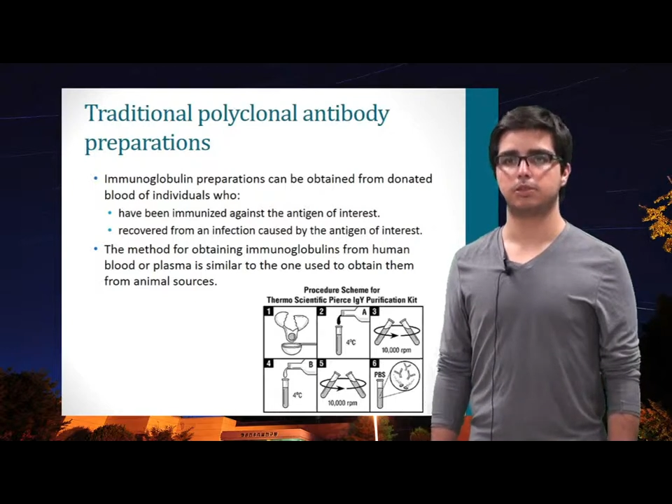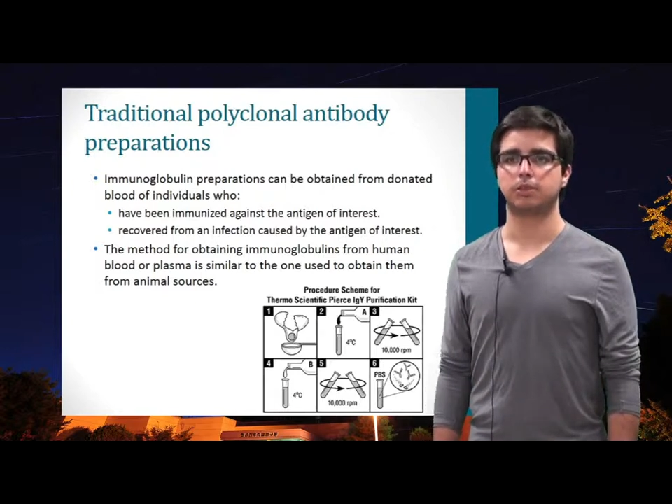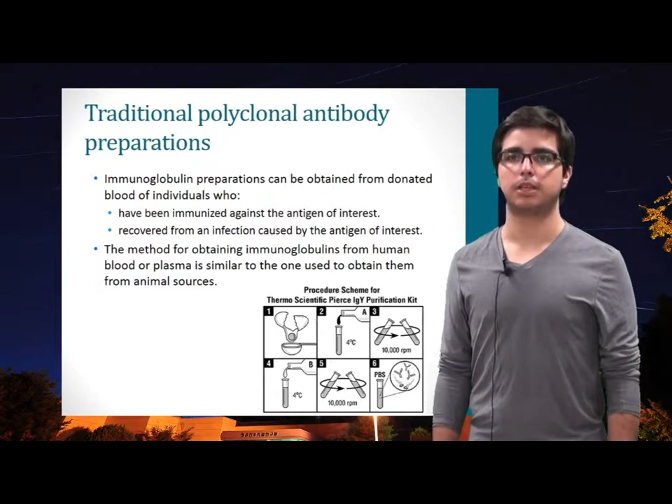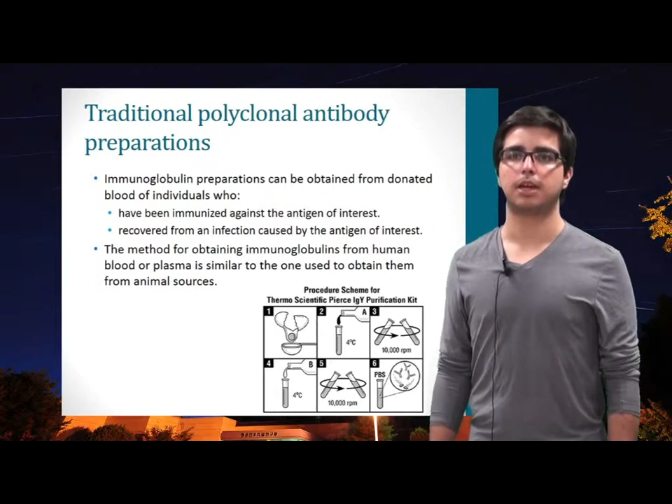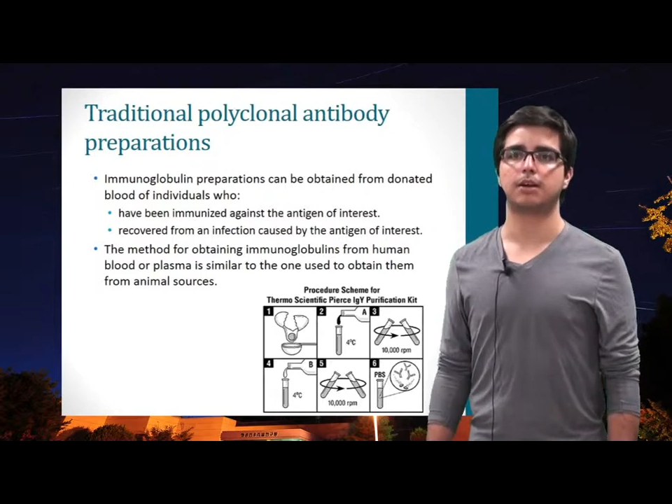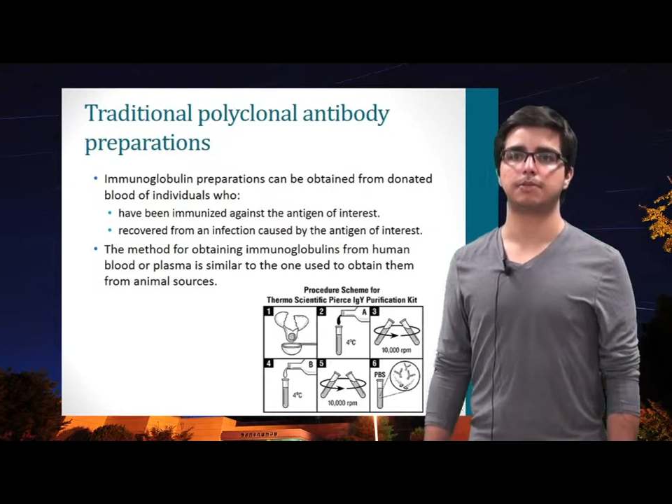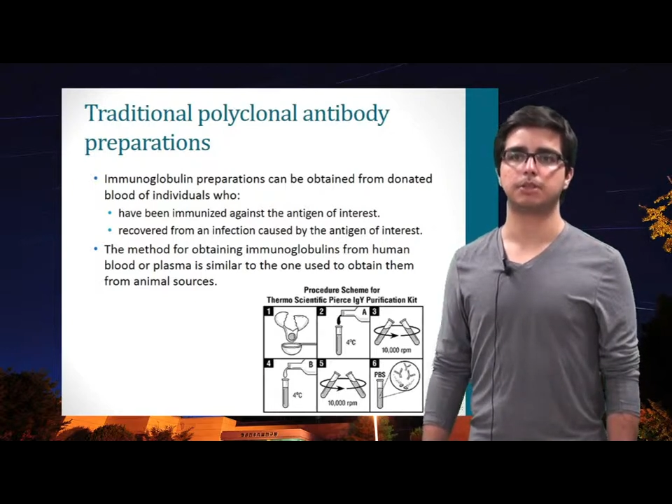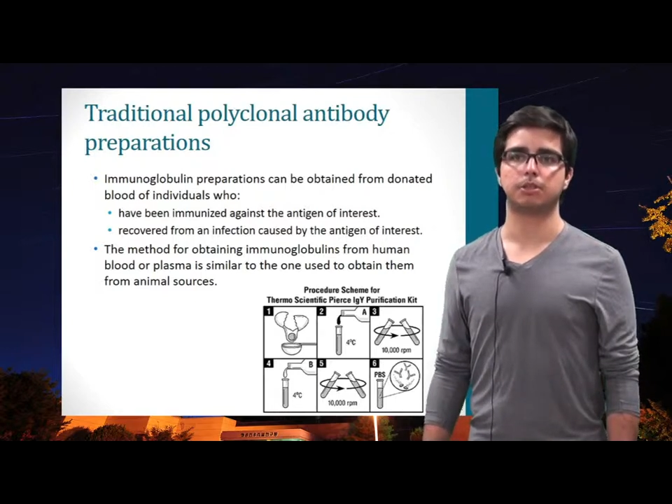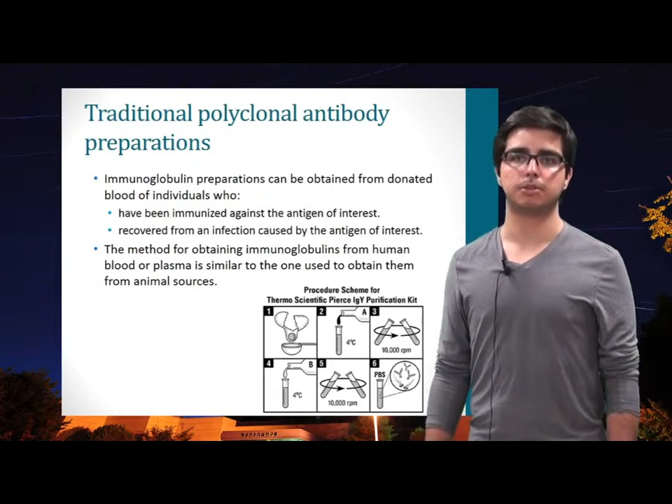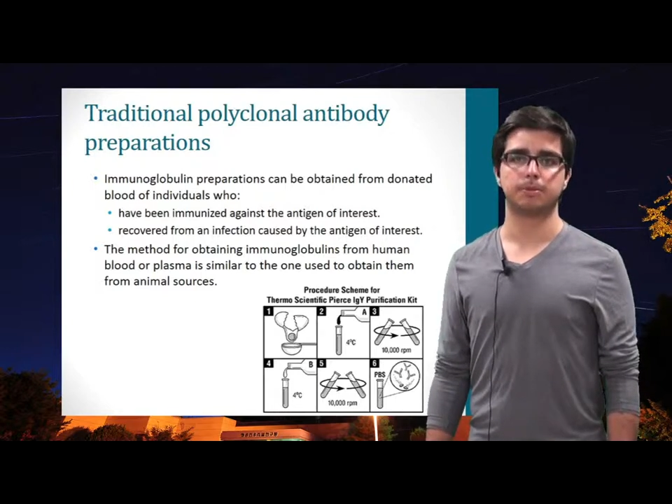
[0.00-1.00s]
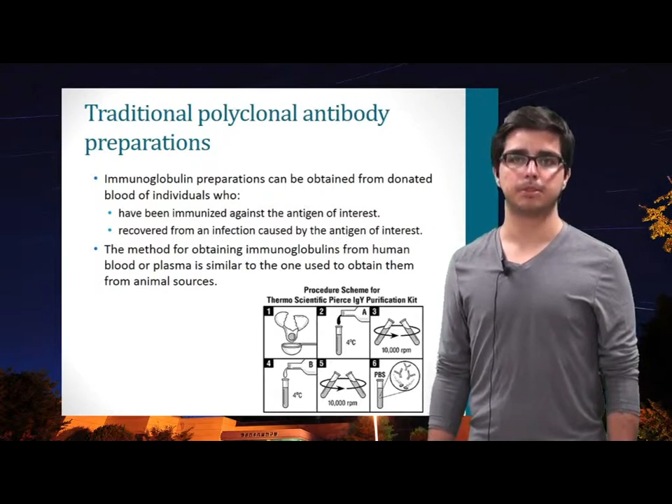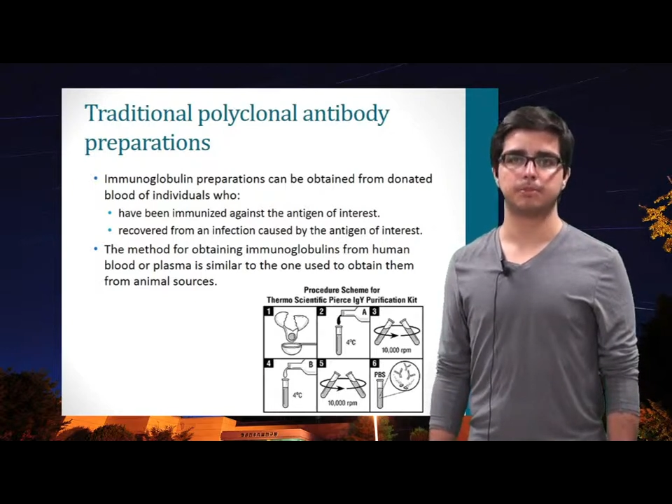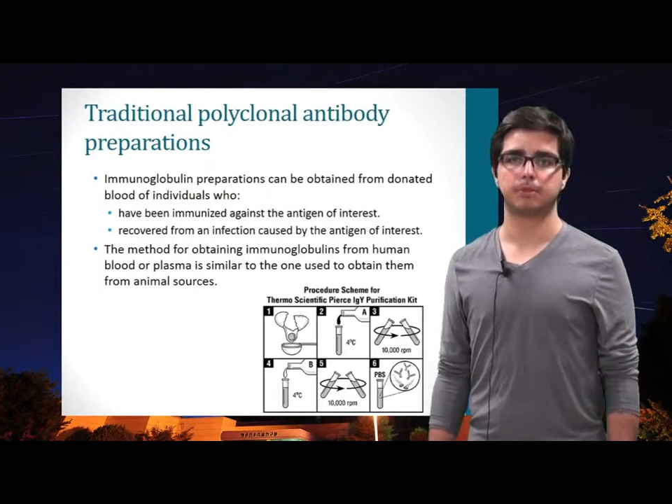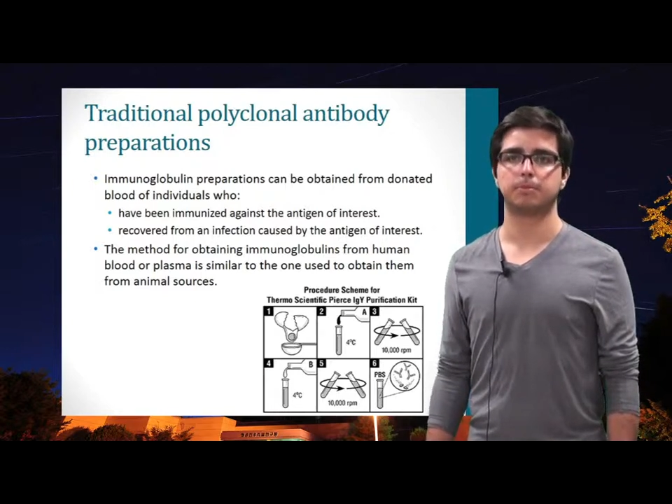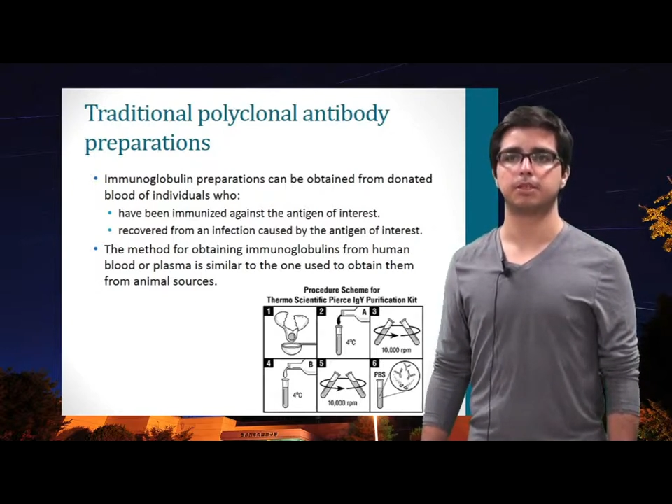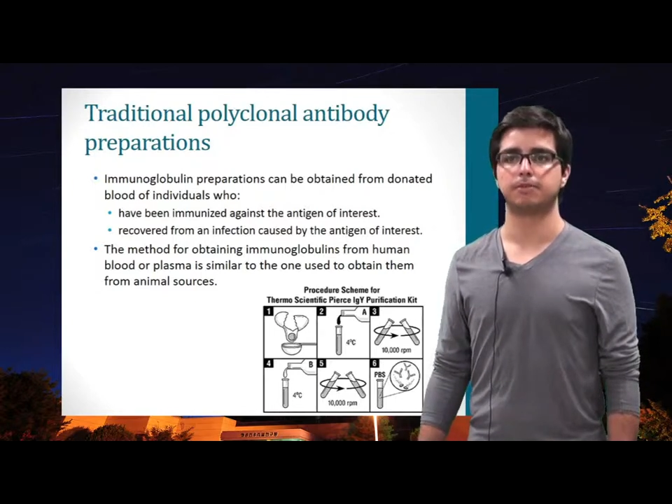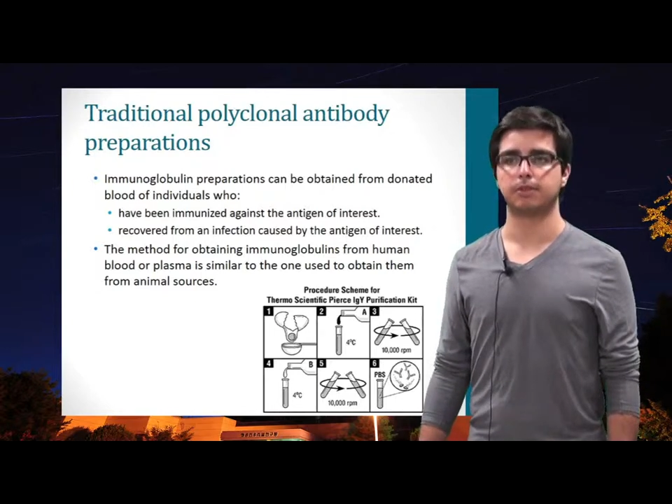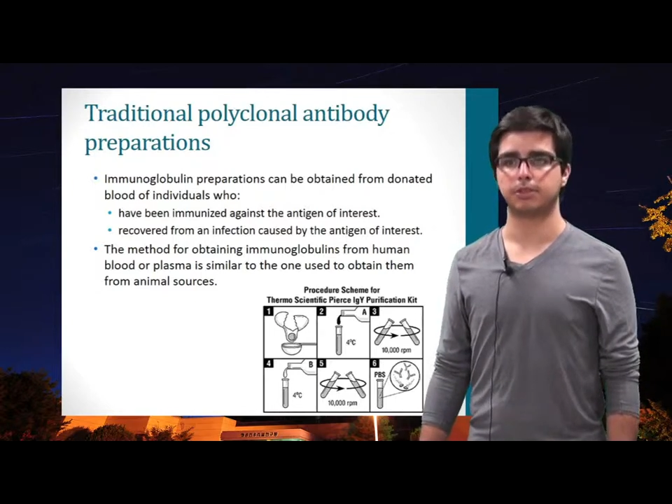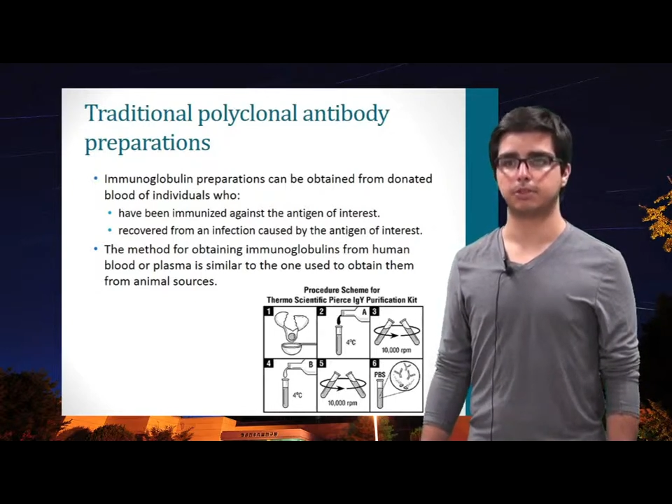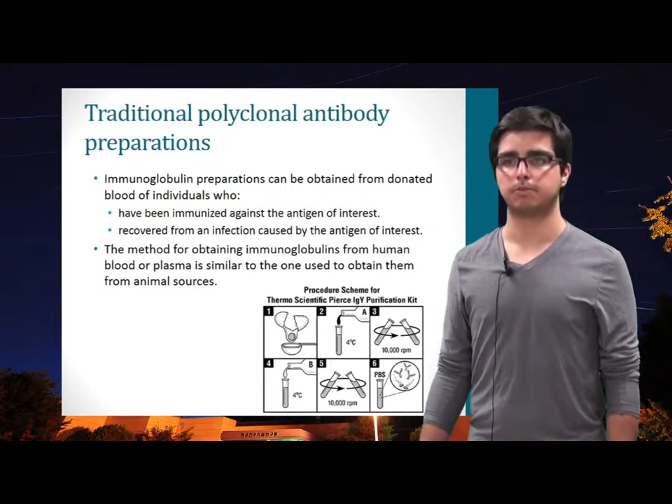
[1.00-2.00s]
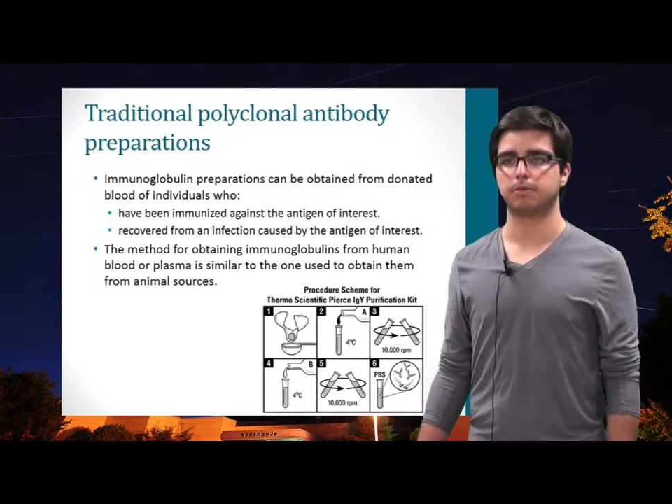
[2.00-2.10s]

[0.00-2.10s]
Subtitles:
or that have recovered from an infection